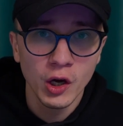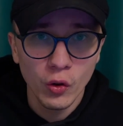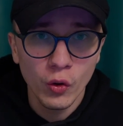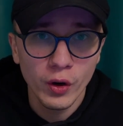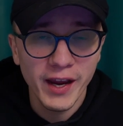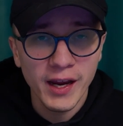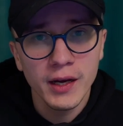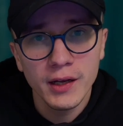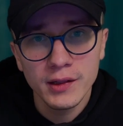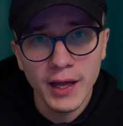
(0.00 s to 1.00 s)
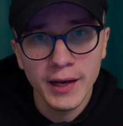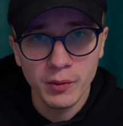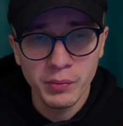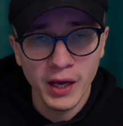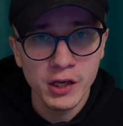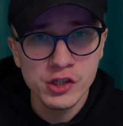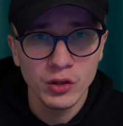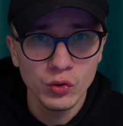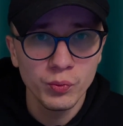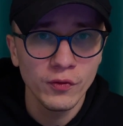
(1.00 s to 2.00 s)
or any landing page that
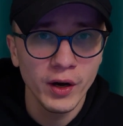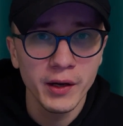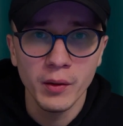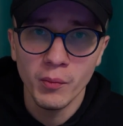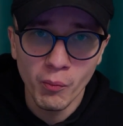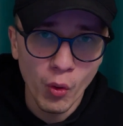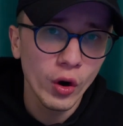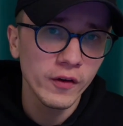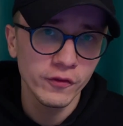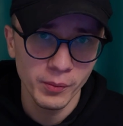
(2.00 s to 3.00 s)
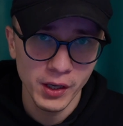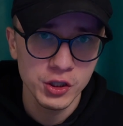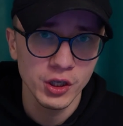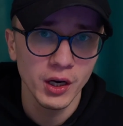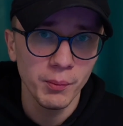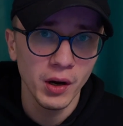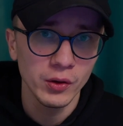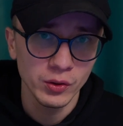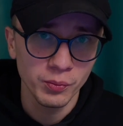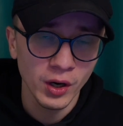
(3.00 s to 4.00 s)
do provide more information
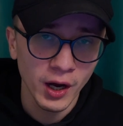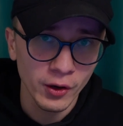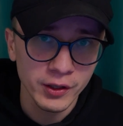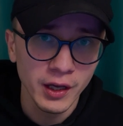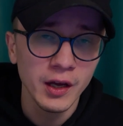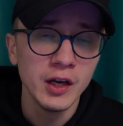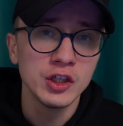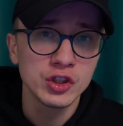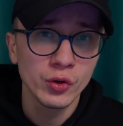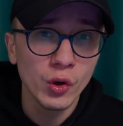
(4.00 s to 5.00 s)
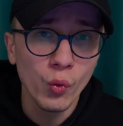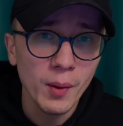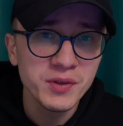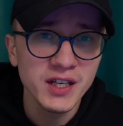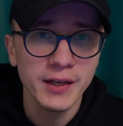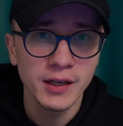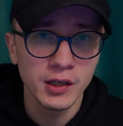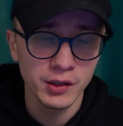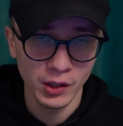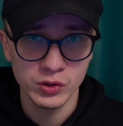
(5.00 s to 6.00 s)
about your product so your website can close